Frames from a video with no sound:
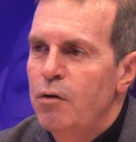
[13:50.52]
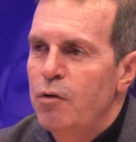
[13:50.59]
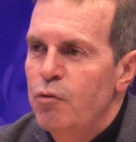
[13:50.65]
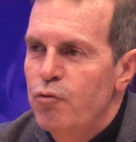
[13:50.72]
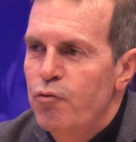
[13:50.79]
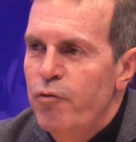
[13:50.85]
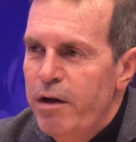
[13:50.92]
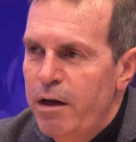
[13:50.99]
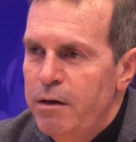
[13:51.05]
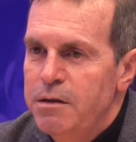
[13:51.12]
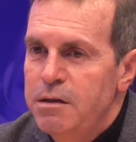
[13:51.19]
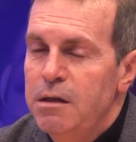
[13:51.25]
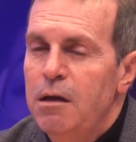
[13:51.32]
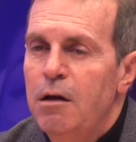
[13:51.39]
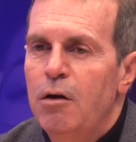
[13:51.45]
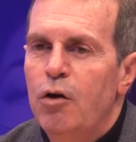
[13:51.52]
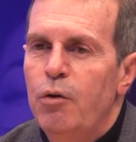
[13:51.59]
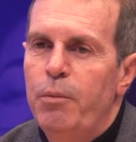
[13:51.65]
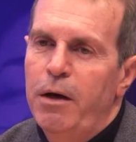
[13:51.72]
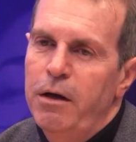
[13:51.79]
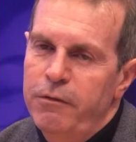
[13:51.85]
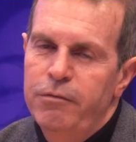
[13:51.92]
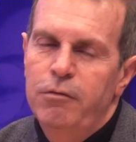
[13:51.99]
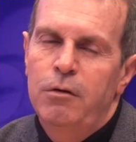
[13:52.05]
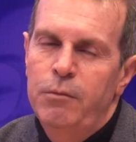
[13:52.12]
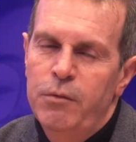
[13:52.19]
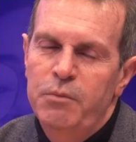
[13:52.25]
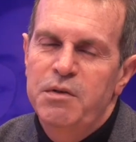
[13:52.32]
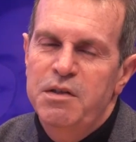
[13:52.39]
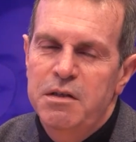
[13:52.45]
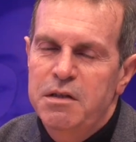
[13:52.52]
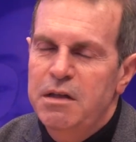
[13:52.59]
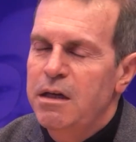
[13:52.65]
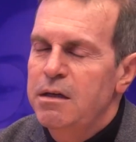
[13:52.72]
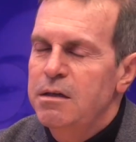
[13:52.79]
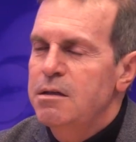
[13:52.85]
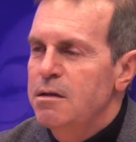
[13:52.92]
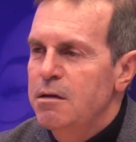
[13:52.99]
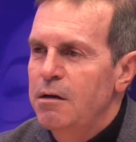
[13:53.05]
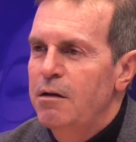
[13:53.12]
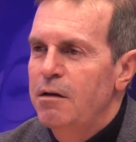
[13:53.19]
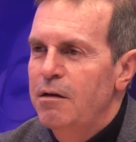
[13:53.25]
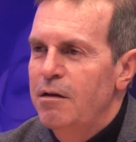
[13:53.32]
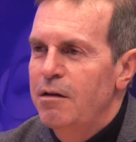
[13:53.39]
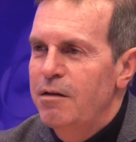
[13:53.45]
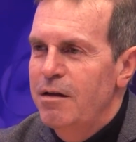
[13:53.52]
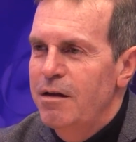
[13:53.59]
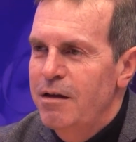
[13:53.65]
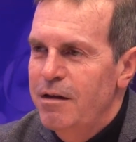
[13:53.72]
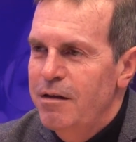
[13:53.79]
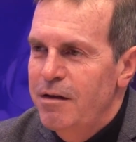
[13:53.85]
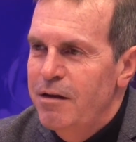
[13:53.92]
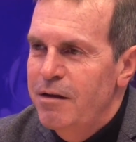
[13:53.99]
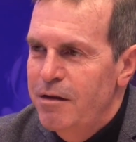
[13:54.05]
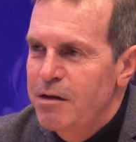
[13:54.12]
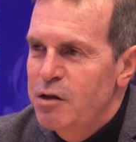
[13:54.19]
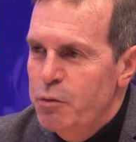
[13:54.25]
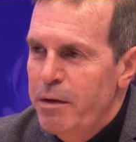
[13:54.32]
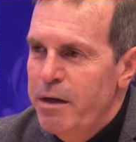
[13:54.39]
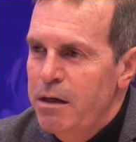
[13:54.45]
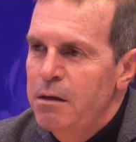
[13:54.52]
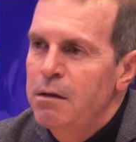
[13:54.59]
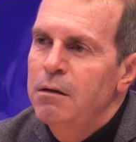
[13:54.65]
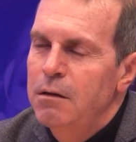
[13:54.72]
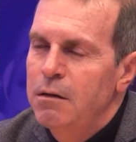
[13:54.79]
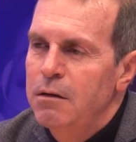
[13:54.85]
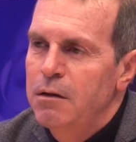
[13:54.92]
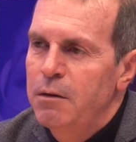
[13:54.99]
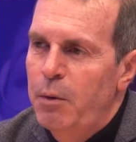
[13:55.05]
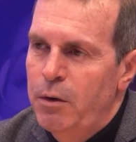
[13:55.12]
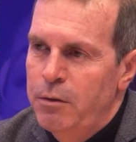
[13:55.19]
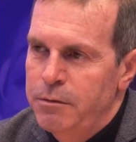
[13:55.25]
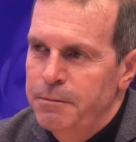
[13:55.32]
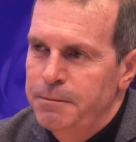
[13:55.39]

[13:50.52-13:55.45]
reality, apart from the business case they train upon.